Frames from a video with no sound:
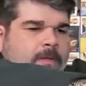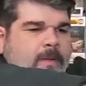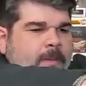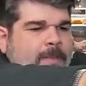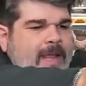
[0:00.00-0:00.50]
they've
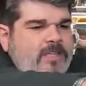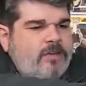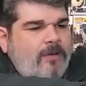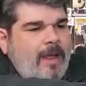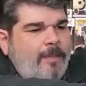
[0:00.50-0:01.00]
got
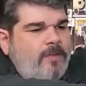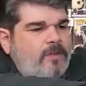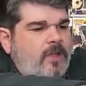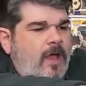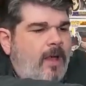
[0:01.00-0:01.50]
plastic wrap on the
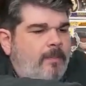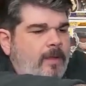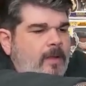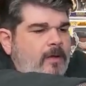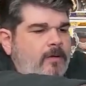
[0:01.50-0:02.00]
top.
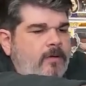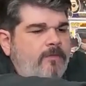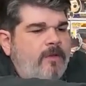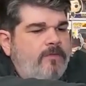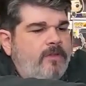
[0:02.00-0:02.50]
I don't know if
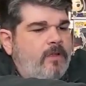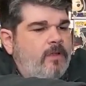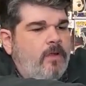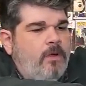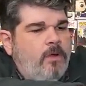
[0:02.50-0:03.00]
I feel,
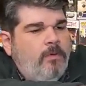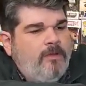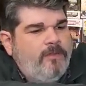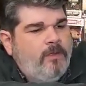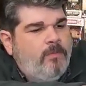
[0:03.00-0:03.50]
ooh, I
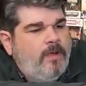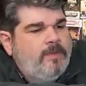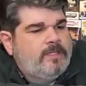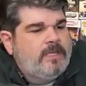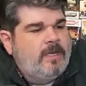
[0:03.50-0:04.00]
feel one
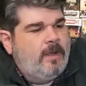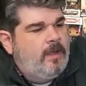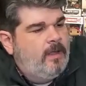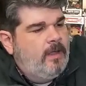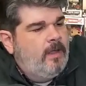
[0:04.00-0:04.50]
that's in a,
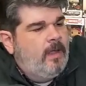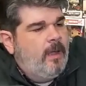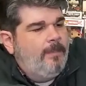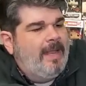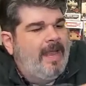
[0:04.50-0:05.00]
a
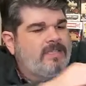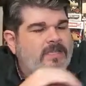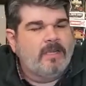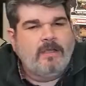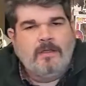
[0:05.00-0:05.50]

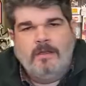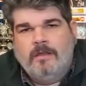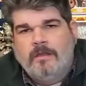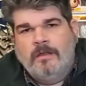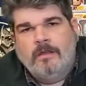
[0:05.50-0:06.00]
plastic
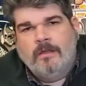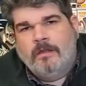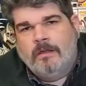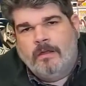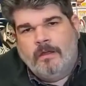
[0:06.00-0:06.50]

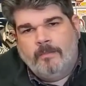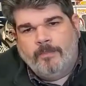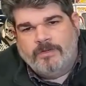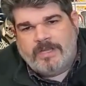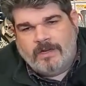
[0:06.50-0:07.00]
um,
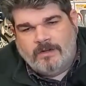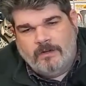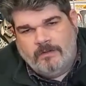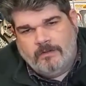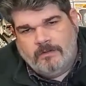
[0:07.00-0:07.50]

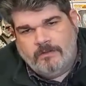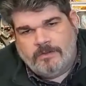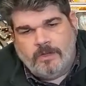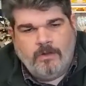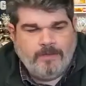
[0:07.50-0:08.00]
protector.
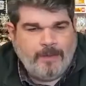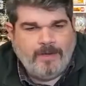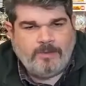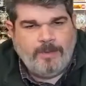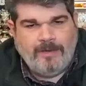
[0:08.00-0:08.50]
So that
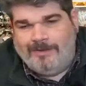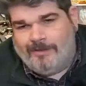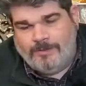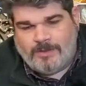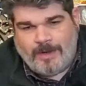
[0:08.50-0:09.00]
must be
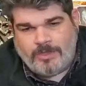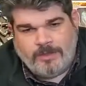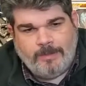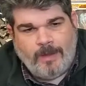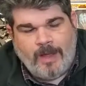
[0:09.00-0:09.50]
the
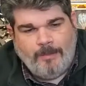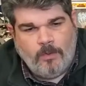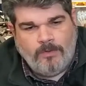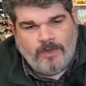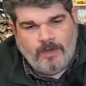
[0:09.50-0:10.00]
specialty pop
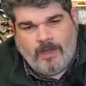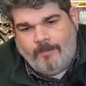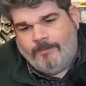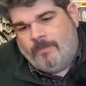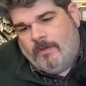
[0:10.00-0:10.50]
or the,
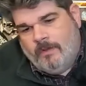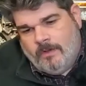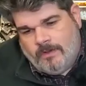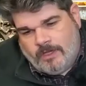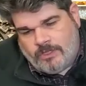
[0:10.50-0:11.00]
um,
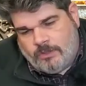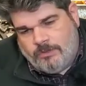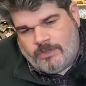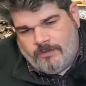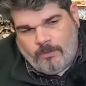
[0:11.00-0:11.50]
the
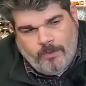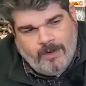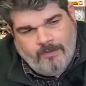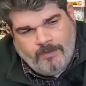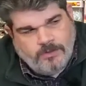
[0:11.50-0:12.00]
exclusive or
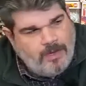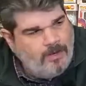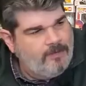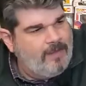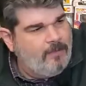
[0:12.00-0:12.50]
whatever. So I'll
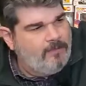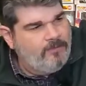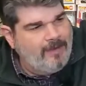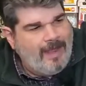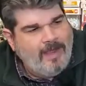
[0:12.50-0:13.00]
leave that one
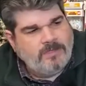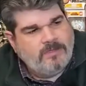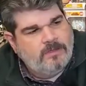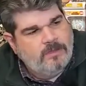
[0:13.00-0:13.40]
for last.